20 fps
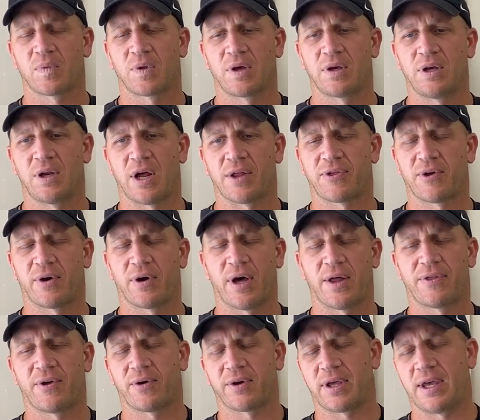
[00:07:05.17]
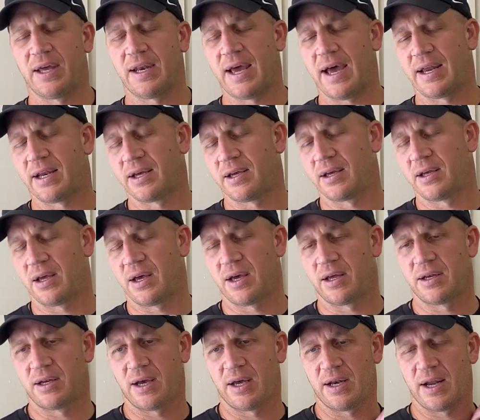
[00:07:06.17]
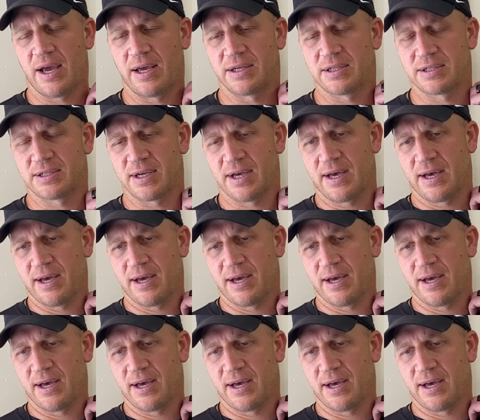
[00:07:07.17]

you know, I thought Ken had a nice